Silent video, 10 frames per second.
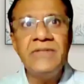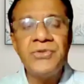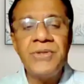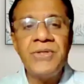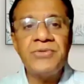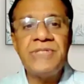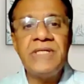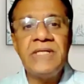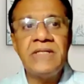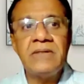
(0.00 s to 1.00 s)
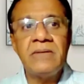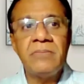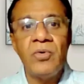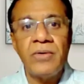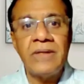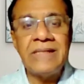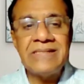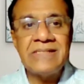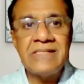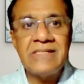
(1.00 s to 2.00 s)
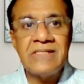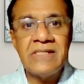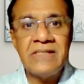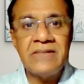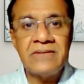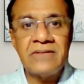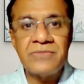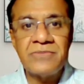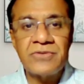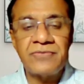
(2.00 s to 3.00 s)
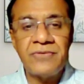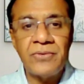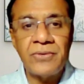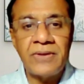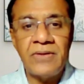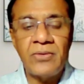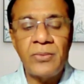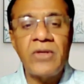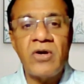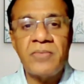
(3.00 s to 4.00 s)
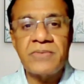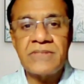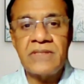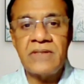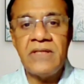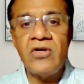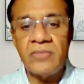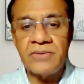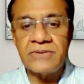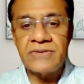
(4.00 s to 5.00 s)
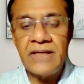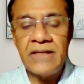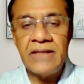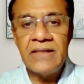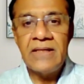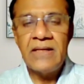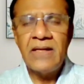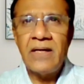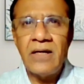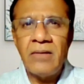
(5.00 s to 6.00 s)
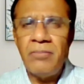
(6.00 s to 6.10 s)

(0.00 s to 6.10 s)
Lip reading: today you're seeing it more in the terms of your quick commerce and e-commerce, right?